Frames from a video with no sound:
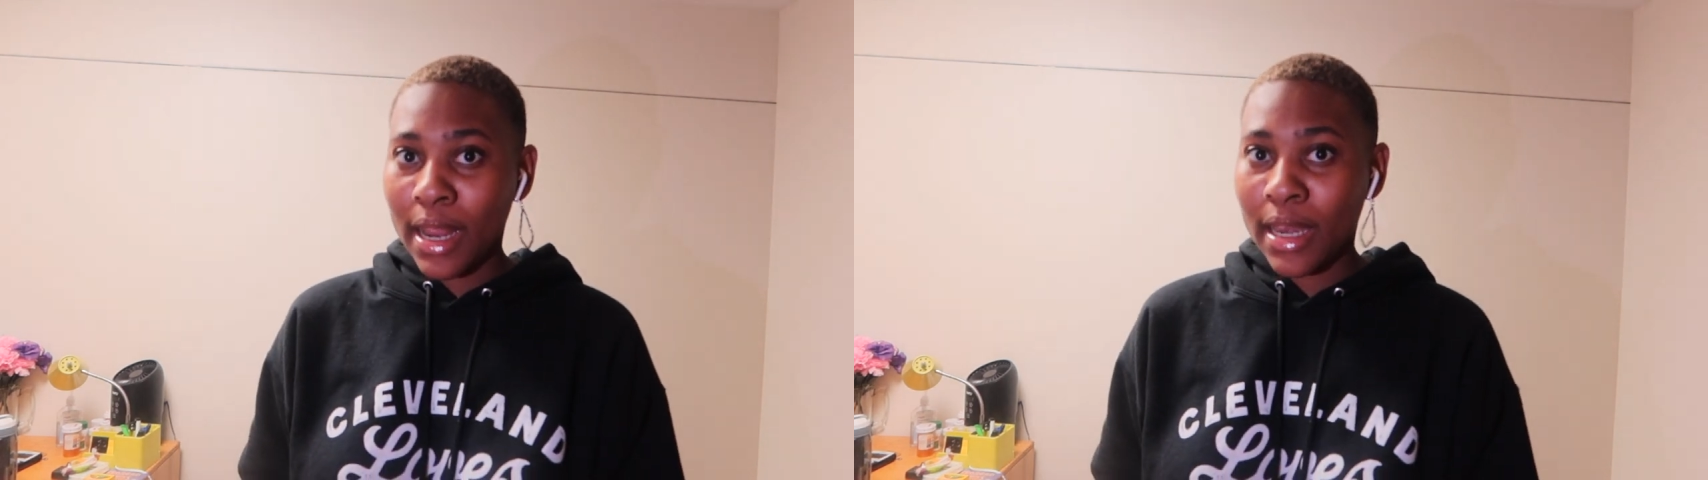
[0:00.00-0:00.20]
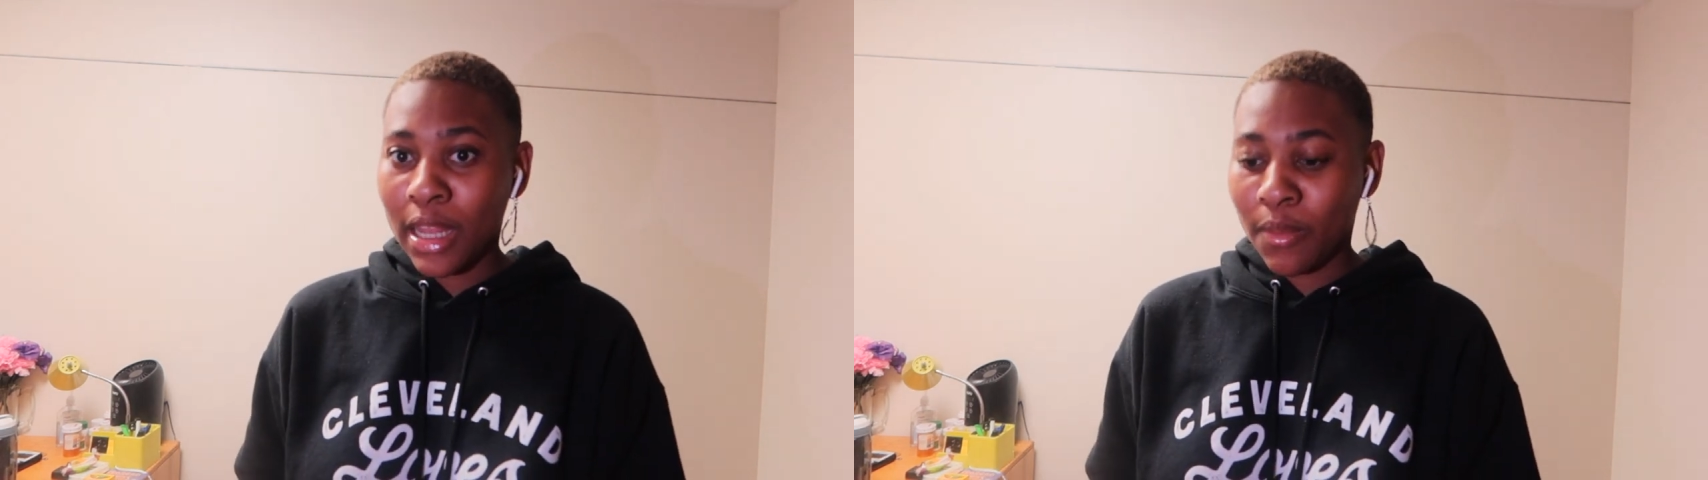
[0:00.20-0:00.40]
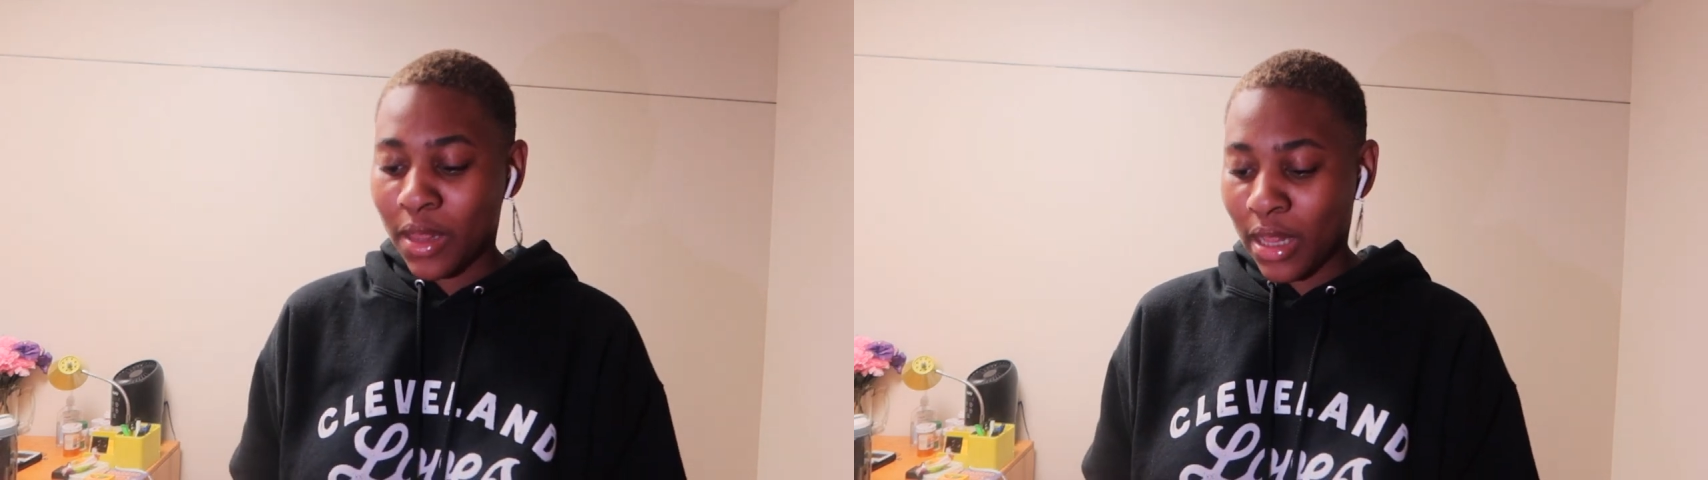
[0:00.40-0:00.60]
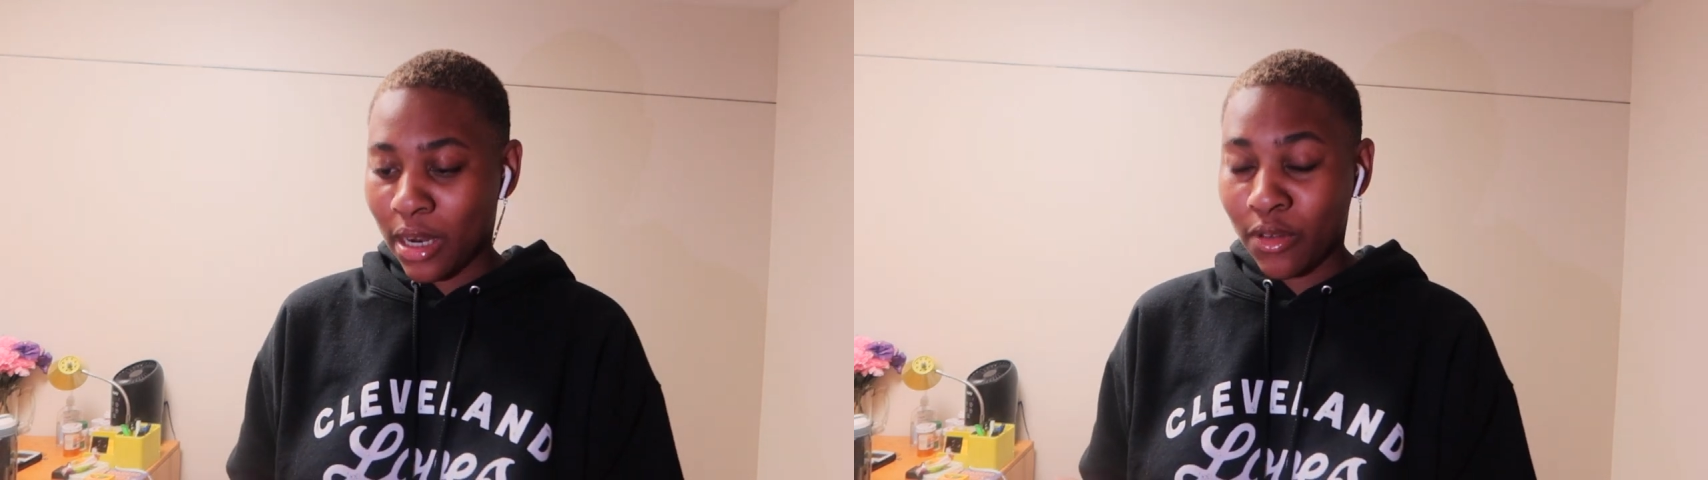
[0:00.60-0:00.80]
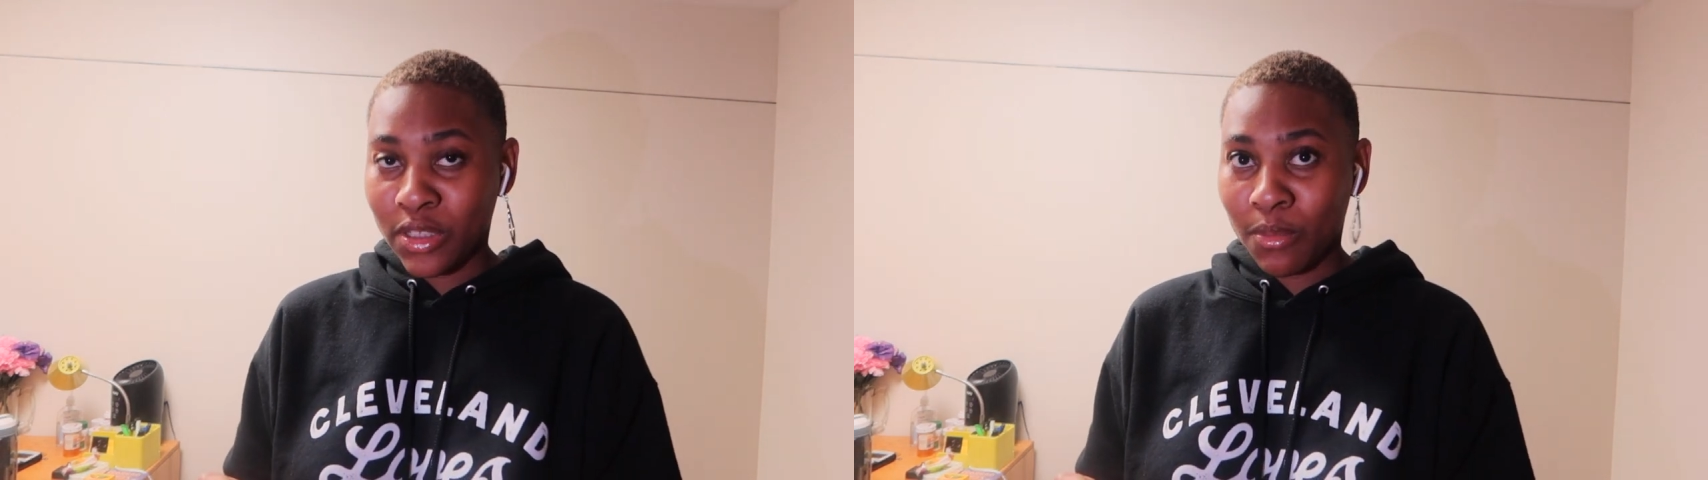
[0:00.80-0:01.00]
and dealing with a lot
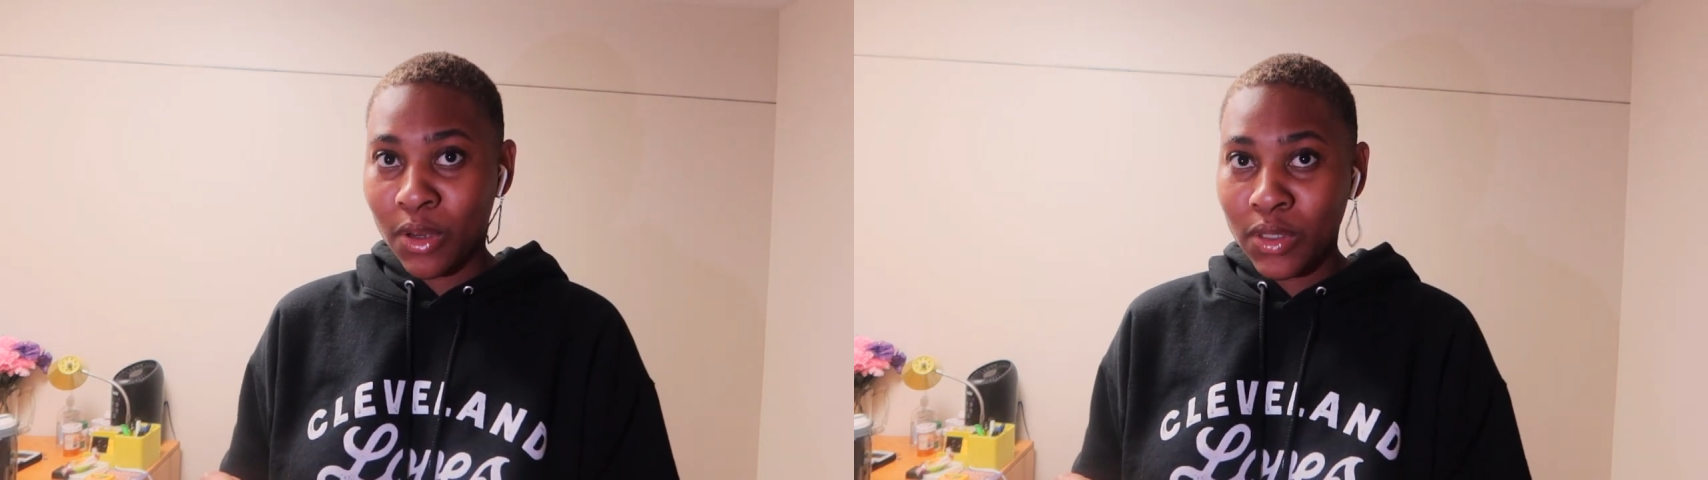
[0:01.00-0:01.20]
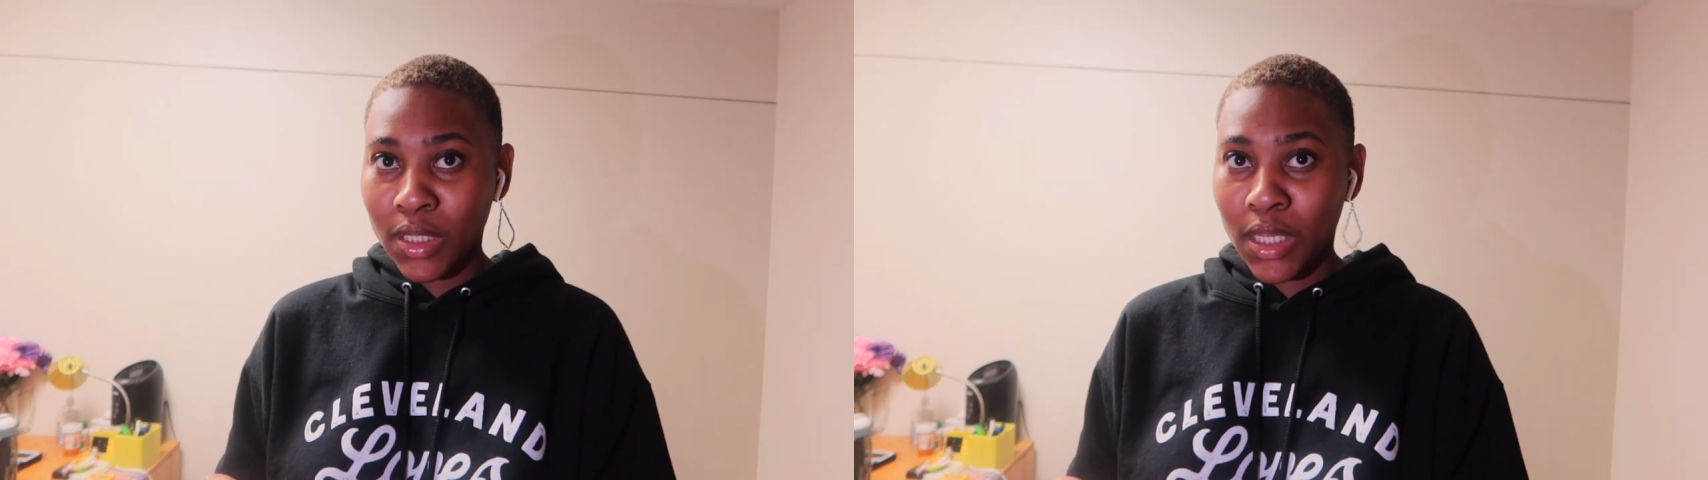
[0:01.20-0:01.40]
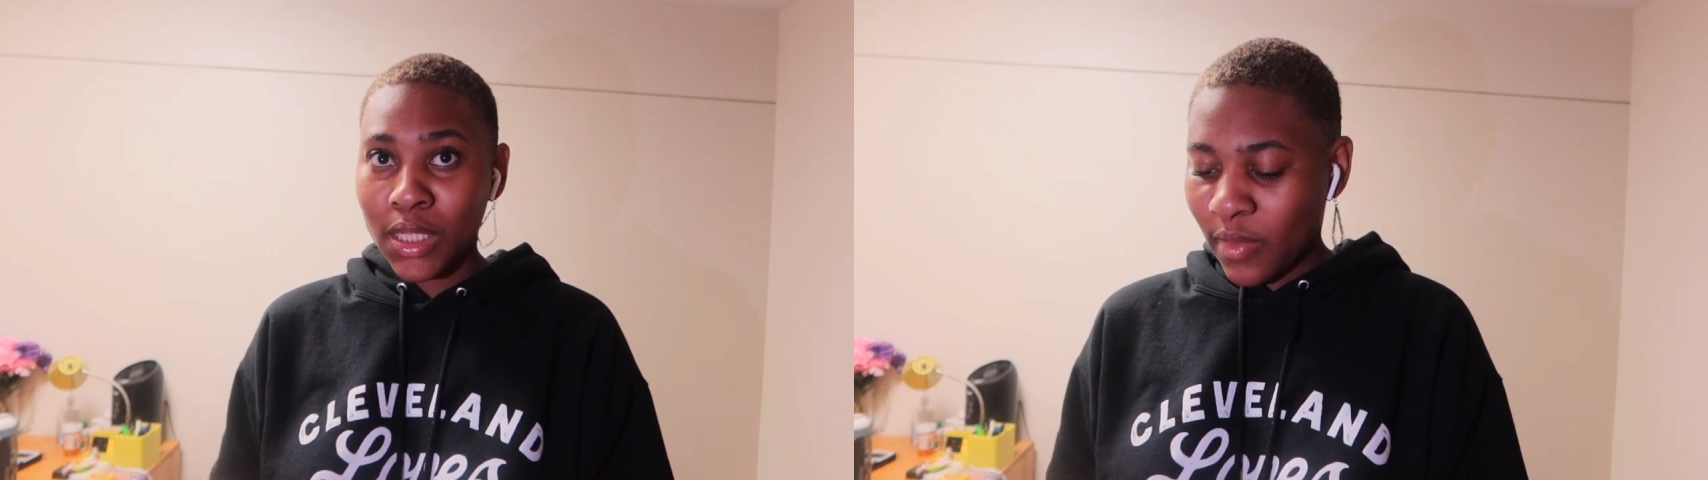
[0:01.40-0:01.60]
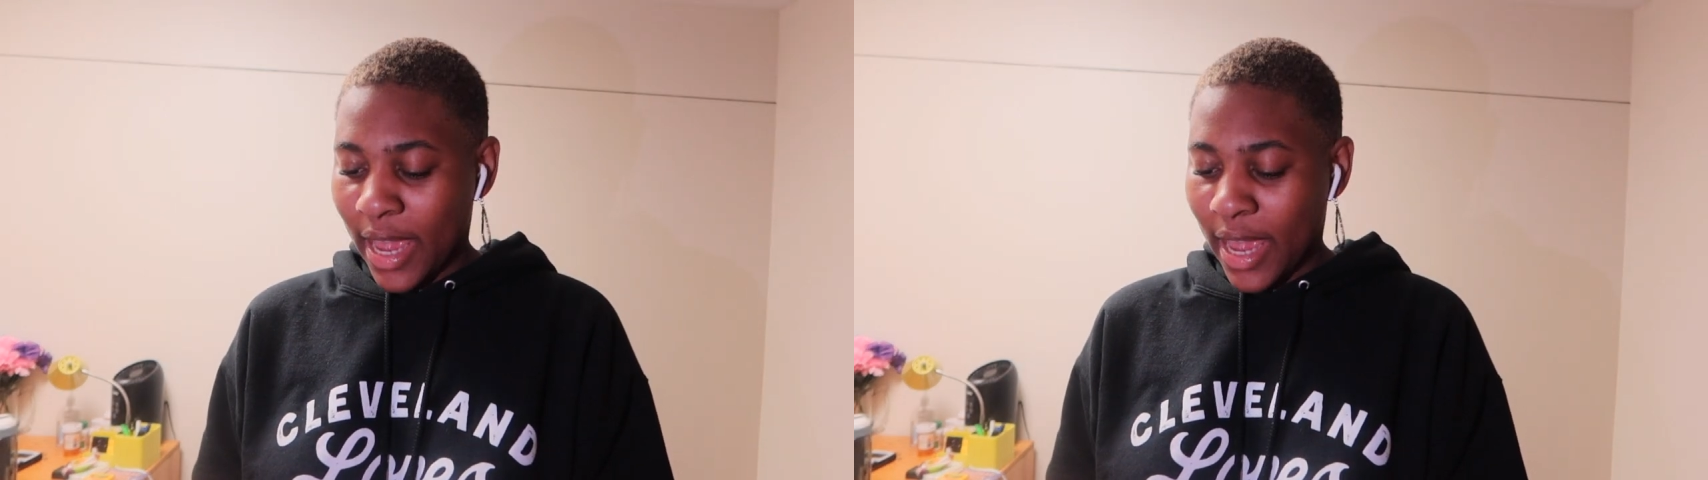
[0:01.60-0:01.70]
of those emotions